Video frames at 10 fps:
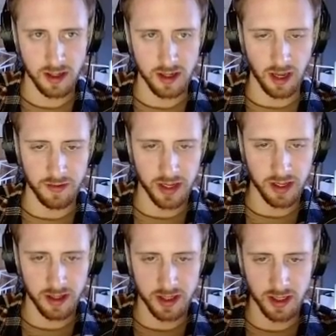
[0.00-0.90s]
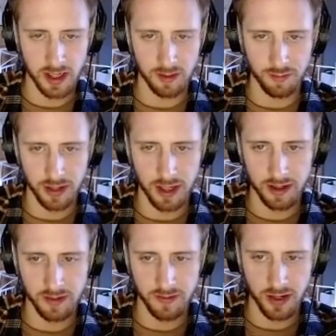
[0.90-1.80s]
I think this is like a
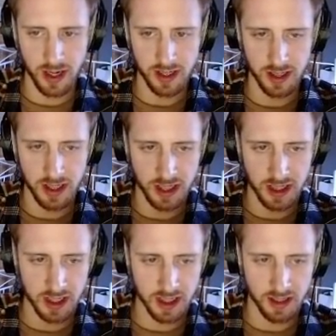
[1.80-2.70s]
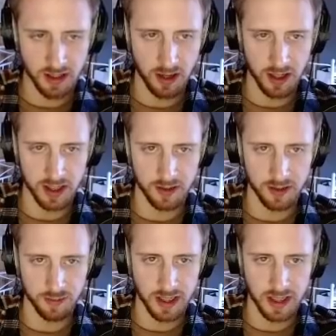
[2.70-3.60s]
preemptive trance because he sees his Zarya's in a
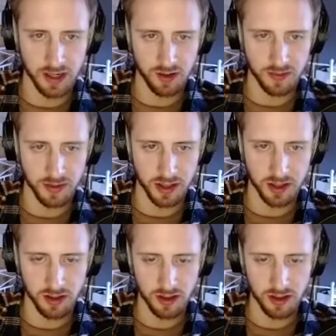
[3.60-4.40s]
pretty dangerous position.